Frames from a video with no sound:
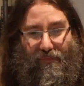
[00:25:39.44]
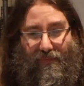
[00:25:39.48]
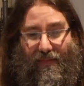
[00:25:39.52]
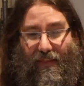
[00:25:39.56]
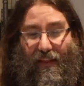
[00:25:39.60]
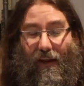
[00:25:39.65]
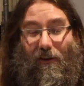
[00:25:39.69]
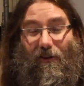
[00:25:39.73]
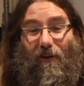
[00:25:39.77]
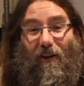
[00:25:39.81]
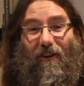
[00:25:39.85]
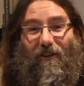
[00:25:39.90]

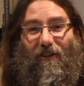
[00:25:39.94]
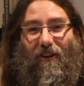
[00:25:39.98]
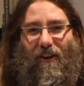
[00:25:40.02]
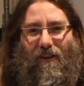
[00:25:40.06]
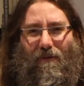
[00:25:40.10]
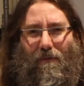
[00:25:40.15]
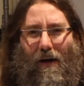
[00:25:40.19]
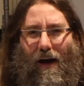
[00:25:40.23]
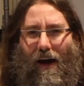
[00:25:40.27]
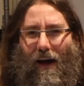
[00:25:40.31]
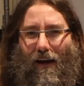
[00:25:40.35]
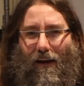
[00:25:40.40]
This is just
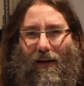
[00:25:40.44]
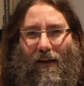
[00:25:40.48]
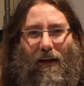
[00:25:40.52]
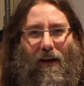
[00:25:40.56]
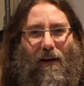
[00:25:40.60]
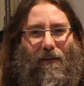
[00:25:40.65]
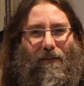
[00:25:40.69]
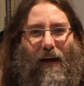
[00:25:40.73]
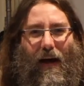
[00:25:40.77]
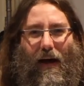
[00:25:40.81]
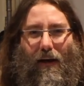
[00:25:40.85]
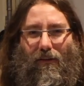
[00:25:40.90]
my idea
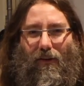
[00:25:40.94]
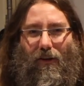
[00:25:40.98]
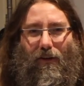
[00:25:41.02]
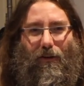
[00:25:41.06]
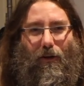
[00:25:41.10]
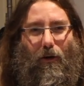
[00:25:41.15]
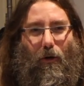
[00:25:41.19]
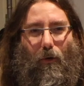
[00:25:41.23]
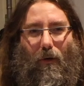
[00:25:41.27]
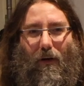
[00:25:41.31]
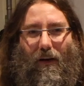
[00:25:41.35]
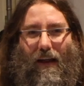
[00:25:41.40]
of how to
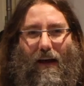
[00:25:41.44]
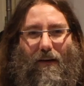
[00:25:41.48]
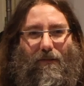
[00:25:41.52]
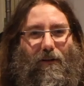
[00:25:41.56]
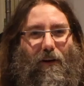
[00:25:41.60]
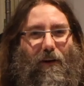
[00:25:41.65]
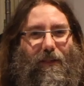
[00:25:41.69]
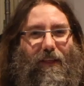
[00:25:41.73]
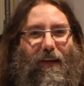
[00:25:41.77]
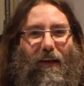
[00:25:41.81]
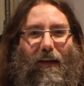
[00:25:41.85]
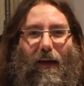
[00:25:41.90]
do it after
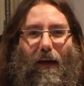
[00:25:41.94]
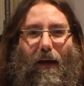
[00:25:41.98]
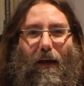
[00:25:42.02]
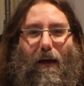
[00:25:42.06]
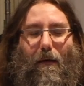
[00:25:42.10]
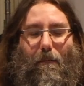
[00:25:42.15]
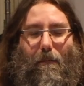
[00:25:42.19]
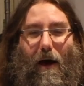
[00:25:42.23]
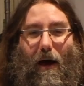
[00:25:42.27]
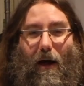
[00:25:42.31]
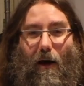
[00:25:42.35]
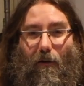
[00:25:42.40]
thinking
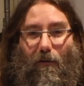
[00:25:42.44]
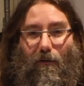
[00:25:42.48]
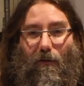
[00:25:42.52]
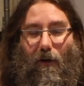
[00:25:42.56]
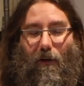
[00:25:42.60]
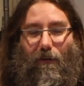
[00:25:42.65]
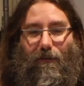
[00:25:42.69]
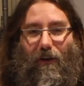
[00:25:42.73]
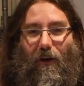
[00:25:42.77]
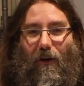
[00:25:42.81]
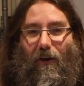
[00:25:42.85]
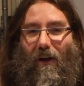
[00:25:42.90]
about it for
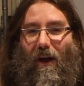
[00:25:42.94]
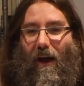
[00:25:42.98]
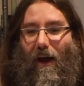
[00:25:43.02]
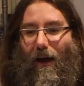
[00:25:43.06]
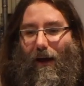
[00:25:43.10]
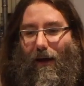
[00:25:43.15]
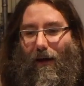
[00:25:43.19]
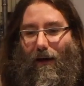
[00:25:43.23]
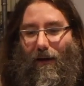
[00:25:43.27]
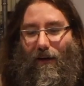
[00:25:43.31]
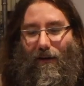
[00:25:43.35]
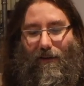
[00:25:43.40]
a few
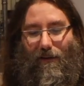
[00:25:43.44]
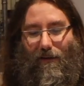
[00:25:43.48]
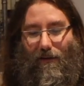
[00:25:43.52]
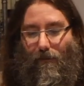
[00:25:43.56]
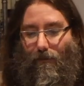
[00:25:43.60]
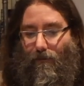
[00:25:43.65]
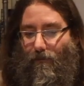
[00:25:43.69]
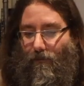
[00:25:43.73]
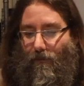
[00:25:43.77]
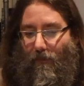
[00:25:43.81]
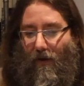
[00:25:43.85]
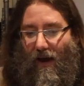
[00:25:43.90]
days,
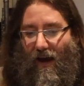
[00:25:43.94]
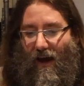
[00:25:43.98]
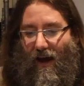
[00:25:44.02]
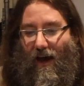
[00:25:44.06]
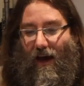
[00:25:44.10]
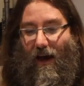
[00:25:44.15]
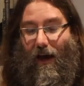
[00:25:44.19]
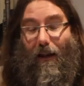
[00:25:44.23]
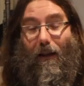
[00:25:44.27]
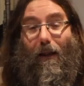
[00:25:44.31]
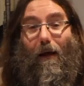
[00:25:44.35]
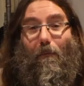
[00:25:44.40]

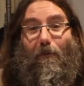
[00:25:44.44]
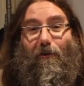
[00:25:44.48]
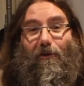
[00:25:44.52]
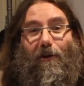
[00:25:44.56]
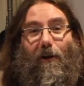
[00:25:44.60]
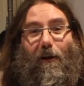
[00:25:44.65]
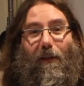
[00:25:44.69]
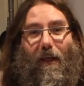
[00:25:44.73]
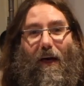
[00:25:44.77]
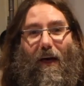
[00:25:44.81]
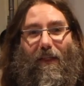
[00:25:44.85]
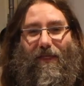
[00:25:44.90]
and I'm
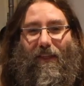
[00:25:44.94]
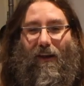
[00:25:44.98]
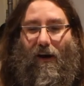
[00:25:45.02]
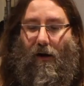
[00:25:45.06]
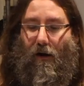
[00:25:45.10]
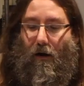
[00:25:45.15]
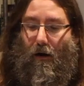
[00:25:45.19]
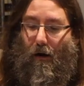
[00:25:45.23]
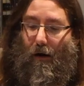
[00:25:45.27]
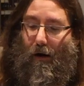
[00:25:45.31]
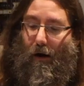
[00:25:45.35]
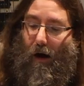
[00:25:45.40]
sure that
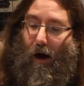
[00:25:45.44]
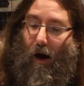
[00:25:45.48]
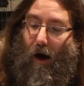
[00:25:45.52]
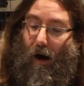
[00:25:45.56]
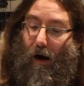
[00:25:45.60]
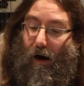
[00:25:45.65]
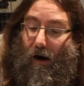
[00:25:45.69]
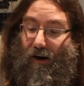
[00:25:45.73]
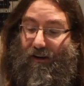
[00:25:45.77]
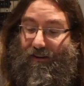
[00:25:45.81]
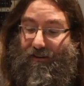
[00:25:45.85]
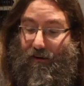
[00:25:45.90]
there
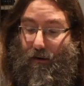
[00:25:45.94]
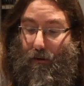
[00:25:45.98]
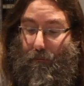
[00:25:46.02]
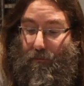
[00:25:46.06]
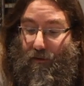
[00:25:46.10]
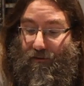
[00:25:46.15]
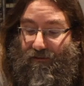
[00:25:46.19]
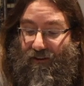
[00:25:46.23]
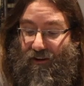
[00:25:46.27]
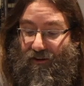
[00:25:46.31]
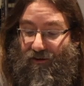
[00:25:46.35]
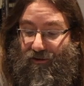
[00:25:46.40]
are some
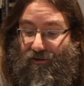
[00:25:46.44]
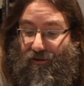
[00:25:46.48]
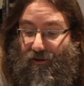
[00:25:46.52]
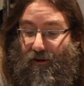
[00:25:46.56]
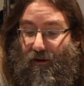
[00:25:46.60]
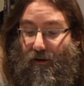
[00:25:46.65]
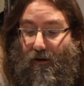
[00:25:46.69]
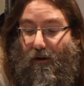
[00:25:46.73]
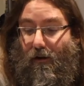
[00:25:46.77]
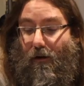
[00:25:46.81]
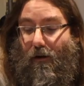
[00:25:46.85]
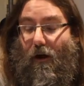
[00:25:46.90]

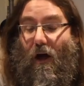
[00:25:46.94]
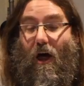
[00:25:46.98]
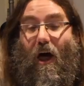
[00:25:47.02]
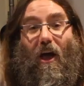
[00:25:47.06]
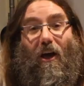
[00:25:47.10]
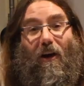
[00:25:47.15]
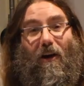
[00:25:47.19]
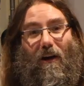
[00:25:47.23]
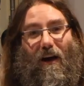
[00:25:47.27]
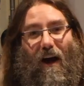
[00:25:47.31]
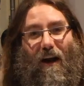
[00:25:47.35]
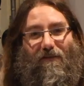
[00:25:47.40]
professional
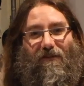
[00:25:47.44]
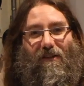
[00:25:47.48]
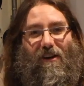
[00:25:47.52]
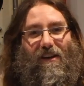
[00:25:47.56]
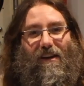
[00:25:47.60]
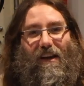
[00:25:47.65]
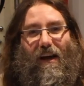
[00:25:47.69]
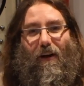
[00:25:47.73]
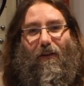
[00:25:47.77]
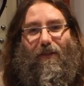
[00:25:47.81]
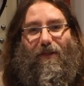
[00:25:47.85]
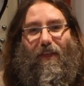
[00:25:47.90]
crafters
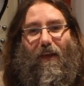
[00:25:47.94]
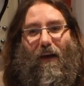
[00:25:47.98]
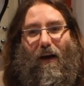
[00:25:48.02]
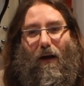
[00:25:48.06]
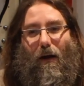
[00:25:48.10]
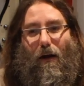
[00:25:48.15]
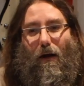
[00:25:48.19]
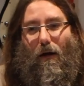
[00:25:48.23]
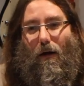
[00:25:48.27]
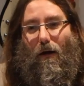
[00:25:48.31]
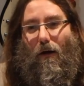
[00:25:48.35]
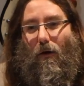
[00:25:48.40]
out
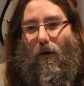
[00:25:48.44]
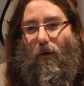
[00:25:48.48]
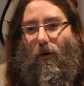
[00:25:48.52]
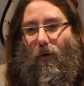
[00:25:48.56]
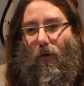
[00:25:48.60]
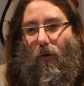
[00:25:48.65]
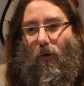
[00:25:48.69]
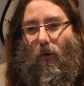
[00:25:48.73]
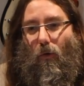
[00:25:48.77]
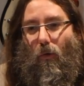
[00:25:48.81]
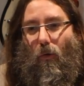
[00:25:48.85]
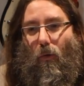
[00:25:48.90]
there
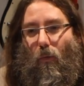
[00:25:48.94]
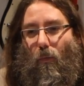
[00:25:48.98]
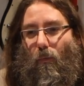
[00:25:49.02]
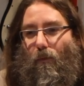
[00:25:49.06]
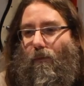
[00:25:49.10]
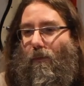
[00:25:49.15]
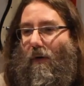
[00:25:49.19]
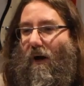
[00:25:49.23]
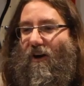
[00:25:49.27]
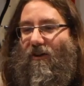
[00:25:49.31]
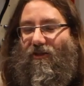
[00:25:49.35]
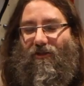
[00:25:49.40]
who
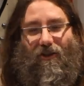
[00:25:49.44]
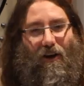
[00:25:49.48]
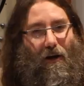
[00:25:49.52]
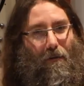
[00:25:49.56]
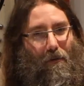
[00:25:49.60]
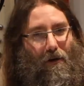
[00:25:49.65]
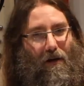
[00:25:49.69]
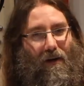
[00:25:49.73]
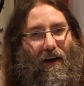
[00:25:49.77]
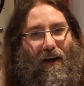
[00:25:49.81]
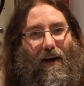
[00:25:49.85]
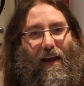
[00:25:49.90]
are
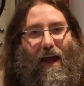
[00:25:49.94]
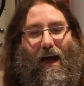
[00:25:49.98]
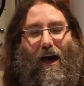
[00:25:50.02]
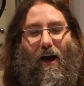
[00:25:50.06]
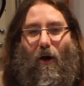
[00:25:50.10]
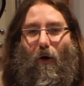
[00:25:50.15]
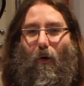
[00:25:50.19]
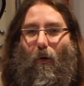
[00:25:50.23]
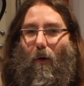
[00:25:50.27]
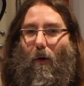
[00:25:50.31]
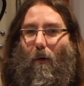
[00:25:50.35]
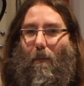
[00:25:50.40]
screaming right
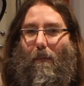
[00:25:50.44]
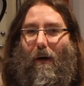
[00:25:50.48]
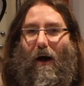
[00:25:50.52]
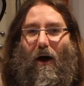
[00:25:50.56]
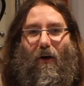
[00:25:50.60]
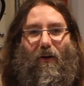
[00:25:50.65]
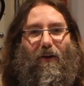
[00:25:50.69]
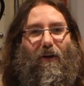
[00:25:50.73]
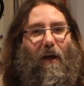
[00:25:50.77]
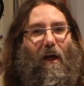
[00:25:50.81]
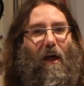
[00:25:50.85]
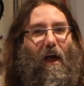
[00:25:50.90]
now
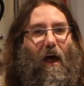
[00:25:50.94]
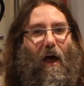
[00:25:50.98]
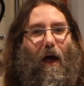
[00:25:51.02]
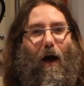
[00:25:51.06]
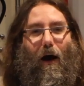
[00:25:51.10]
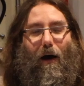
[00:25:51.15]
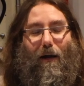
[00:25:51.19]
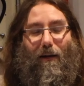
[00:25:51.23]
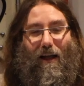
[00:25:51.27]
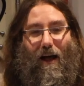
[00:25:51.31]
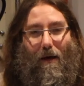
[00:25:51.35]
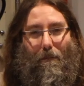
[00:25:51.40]
about
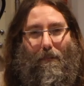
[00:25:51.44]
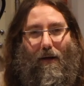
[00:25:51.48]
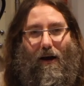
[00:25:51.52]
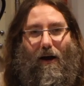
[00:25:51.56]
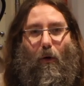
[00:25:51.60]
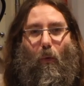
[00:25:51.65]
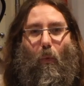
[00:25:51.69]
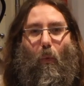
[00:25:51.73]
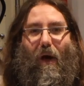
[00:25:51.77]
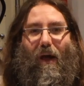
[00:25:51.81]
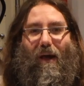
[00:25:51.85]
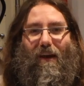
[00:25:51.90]
a lot better
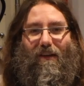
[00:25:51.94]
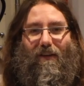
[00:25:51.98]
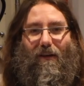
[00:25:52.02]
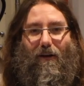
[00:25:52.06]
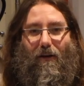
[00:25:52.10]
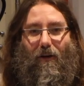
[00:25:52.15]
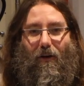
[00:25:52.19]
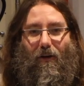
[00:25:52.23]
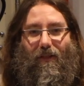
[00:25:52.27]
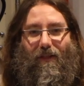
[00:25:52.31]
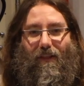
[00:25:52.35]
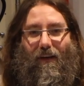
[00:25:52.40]
ways to
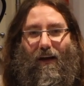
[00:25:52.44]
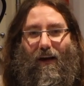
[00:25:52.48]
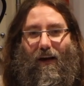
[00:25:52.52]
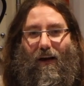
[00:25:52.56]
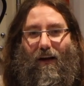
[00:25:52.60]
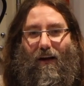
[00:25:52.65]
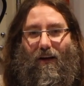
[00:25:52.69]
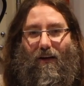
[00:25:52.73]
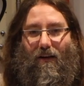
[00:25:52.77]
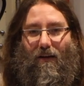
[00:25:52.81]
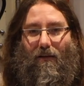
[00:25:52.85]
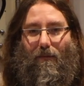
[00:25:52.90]
do
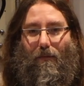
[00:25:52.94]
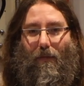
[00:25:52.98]
things.